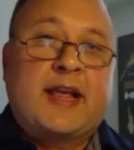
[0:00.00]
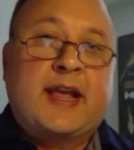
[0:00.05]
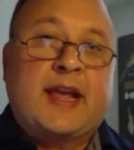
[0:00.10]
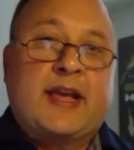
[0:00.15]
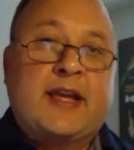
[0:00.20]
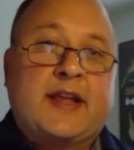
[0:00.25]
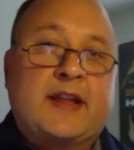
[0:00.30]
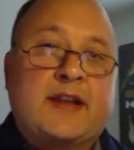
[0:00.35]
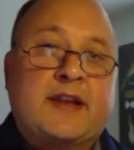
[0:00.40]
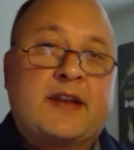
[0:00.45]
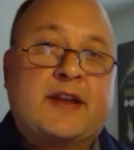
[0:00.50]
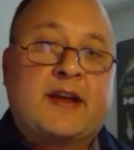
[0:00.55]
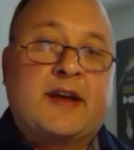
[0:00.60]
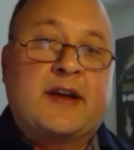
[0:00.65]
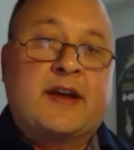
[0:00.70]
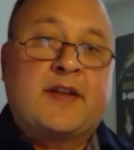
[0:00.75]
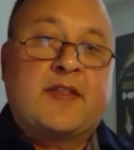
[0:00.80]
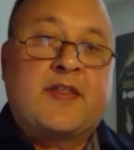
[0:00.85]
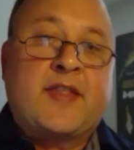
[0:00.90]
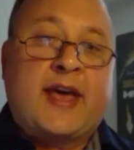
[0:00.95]
And
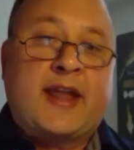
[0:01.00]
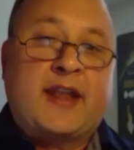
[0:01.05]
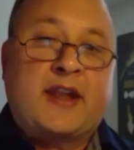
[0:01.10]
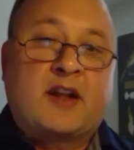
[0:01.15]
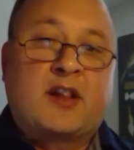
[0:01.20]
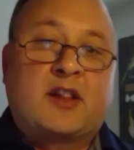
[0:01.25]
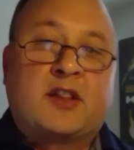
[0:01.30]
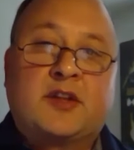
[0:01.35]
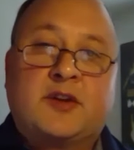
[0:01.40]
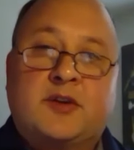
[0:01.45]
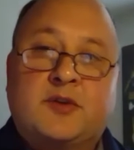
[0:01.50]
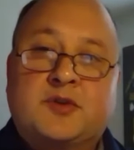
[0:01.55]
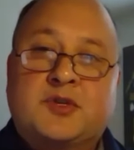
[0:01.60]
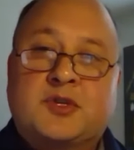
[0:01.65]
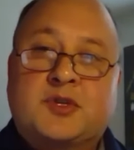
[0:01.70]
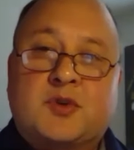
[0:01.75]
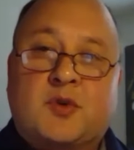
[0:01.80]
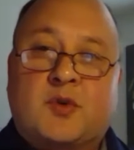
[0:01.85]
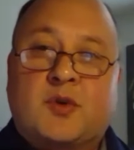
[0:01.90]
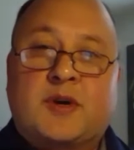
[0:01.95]
that includes
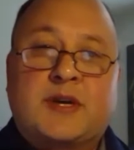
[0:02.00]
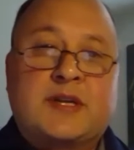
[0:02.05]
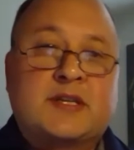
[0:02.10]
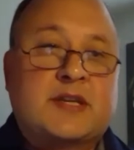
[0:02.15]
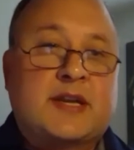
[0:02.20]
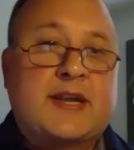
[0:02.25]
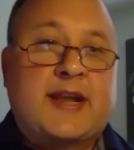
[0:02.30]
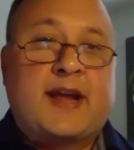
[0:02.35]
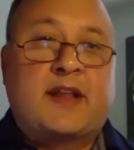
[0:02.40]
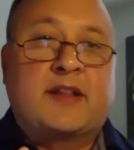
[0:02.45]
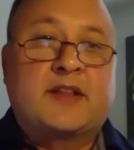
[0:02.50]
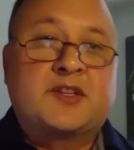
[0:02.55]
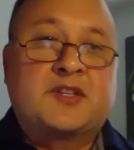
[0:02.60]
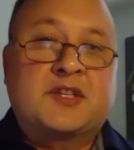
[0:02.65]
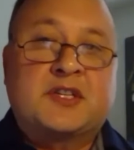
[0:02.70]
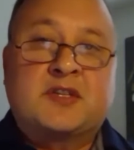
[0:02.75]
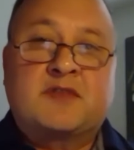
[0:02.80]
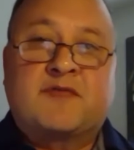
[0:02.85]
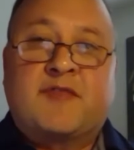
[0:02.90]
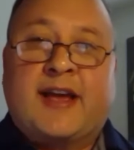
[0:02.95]
stories,
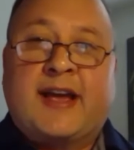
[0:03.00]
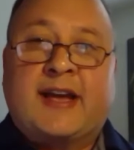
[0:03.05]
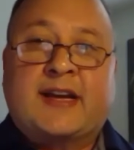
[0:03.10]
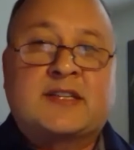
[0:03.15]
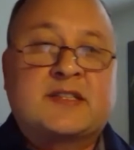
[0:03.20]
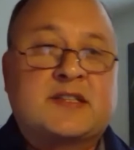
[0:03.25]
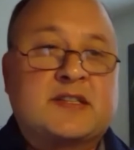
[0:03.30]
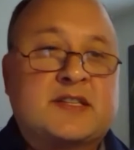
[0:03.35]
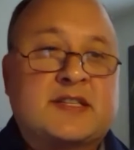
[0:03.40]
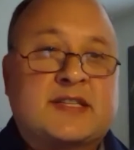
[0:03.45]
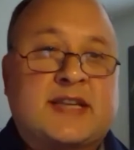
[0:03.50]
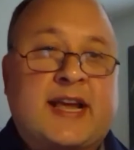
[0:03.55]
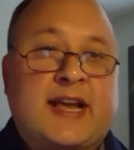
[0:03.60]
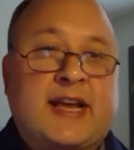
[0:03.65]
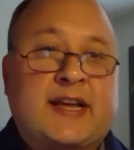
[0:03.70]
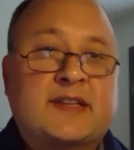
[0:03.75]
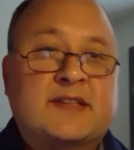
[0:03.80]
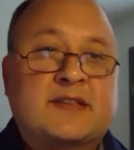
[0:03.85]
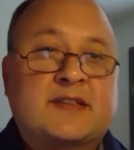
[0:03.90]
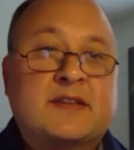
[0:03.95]
analogies, facts, and
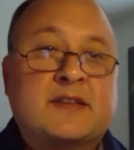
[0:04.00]
stats.